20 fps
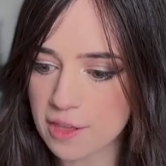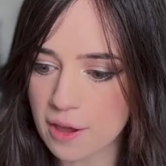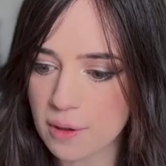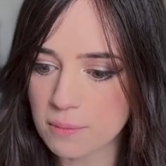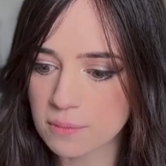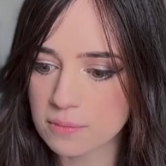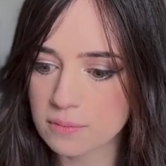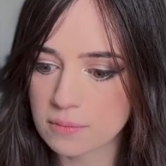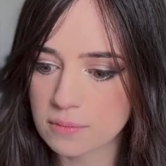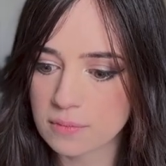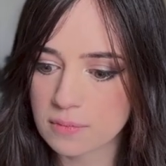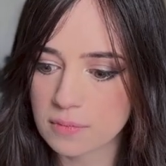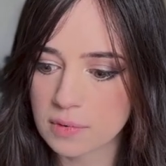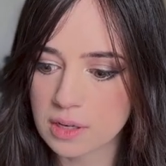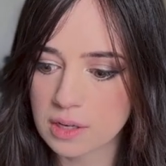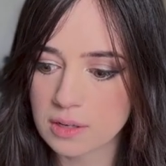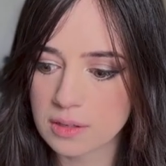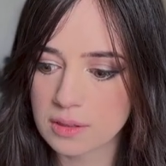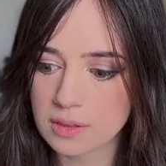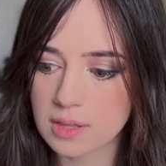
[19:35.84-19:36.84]
them,
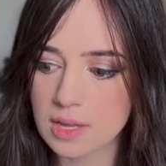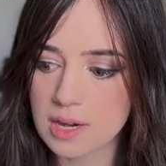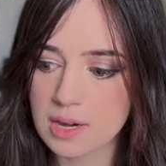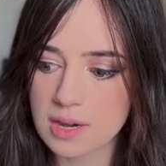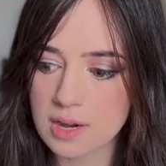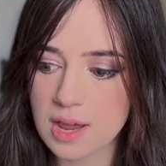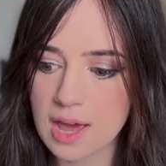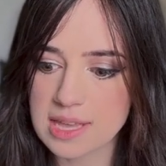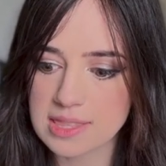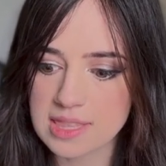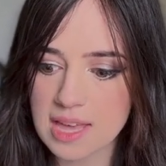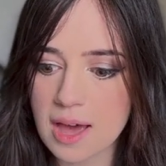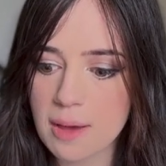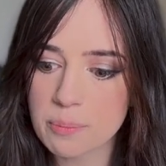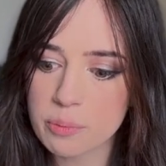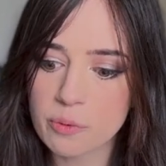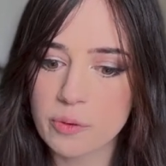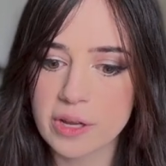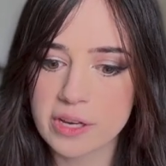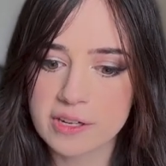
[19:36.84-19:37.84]
then at that
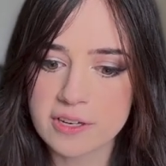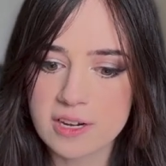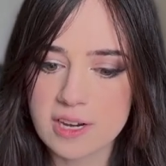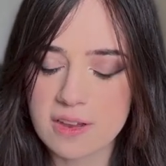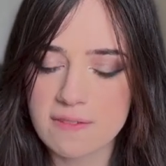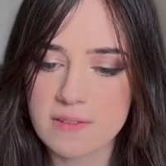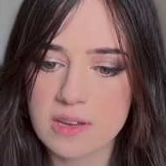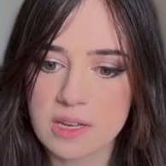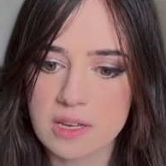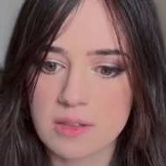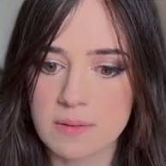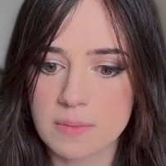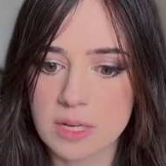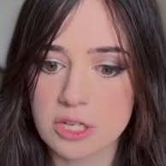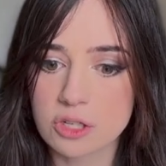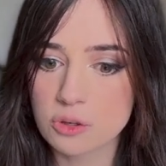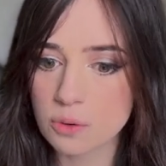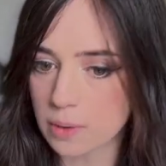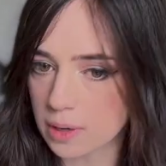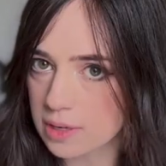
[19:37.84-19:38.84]
point you're giving them a
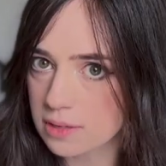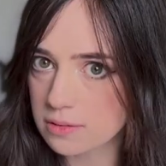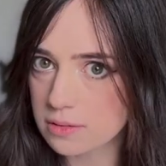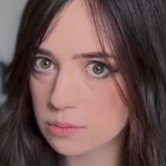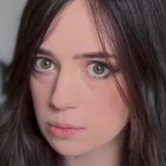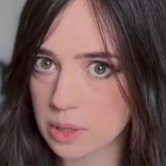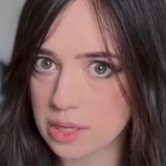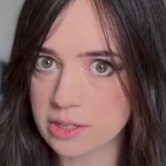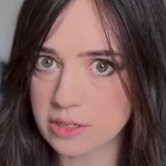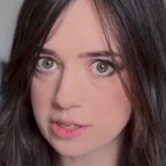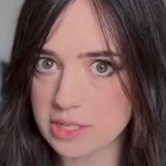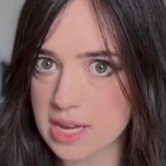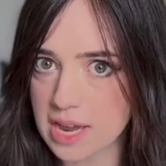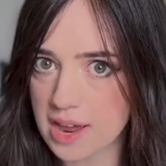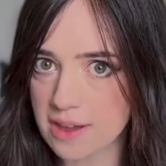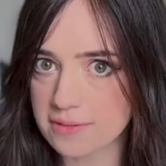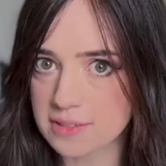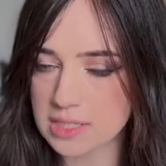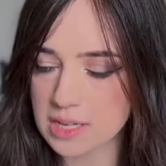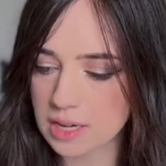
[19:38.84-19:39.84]
choice whether to
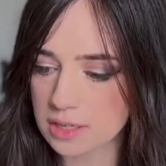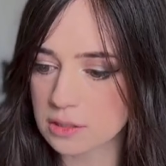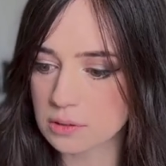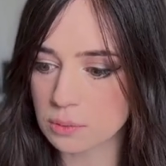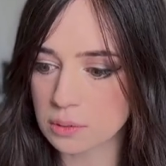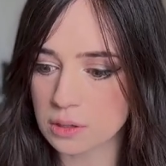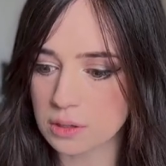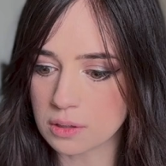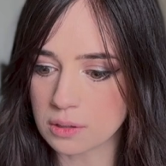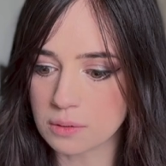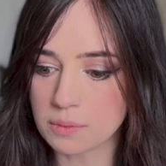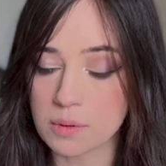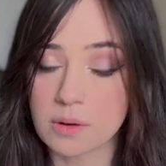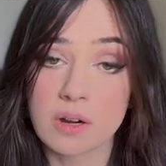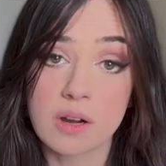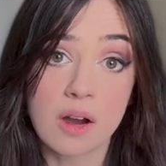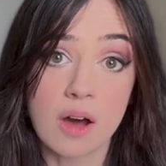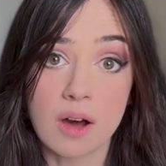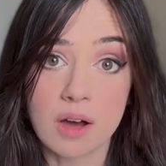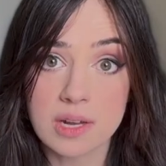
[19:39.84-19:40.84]
have sex with you or
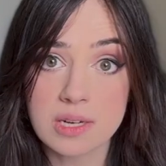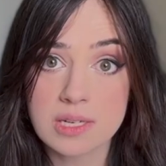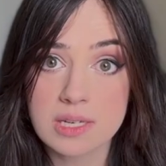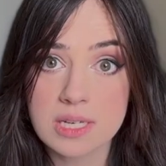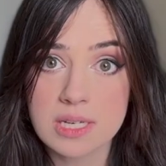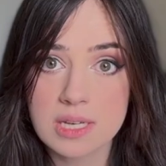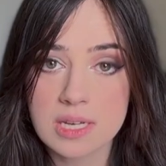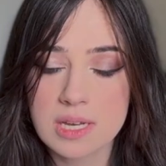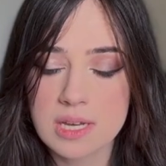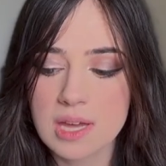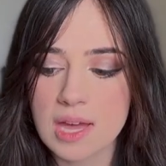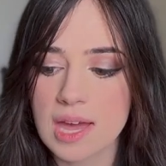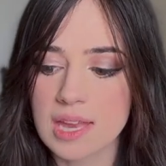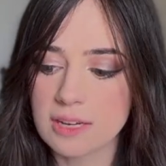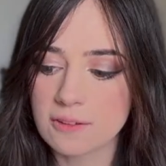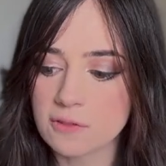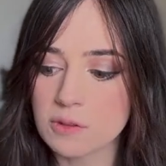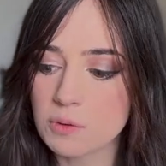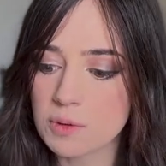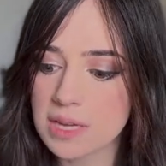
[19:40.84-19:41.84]
not. And
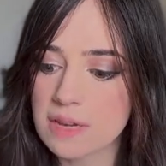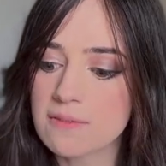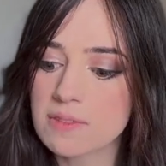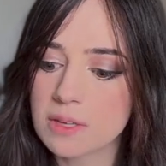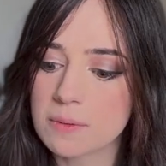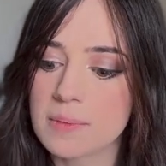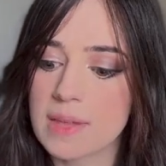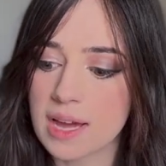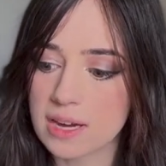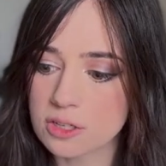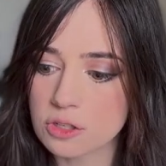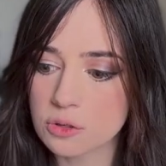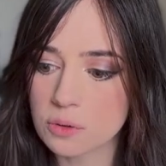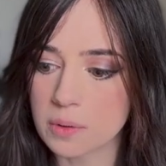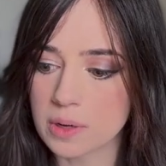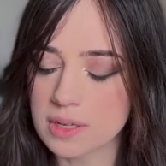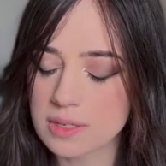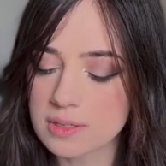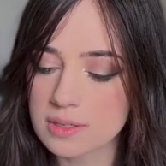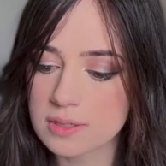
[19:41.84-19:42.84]
if you give them that
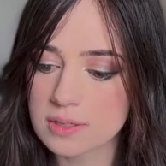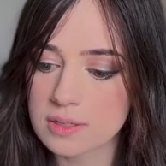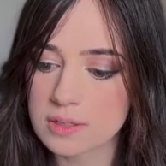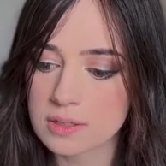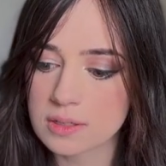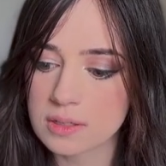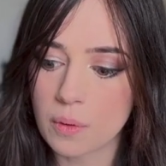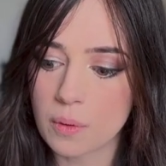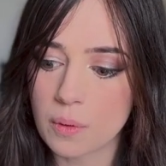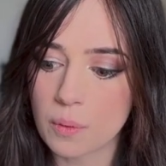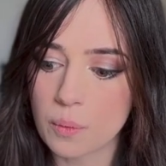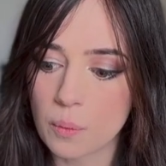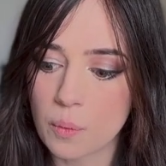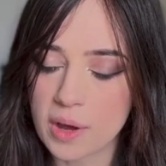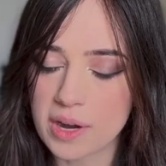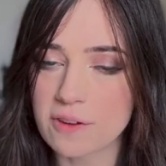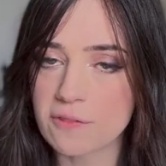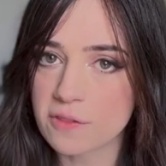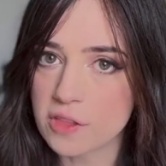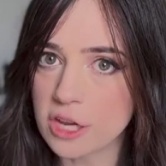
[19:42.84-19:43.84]
choice,
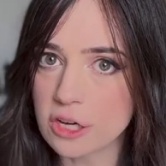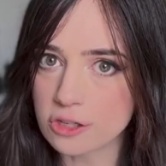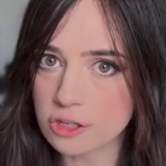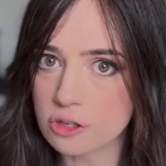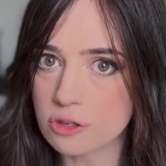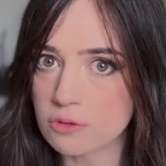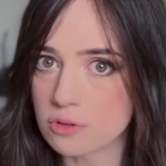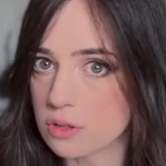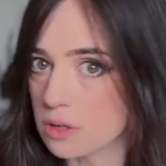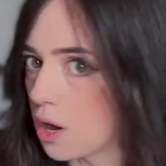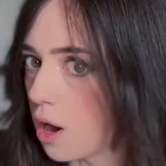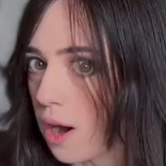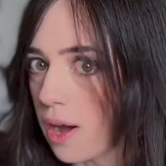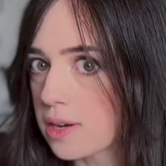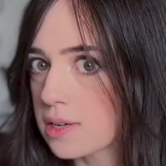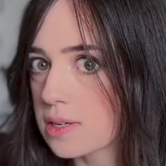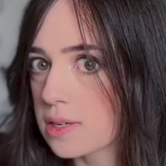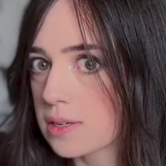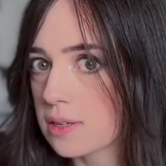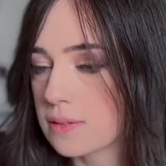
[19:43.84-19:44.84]
what if they choose
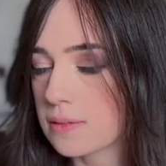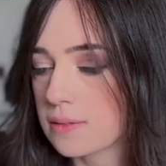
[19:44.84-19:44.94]
not?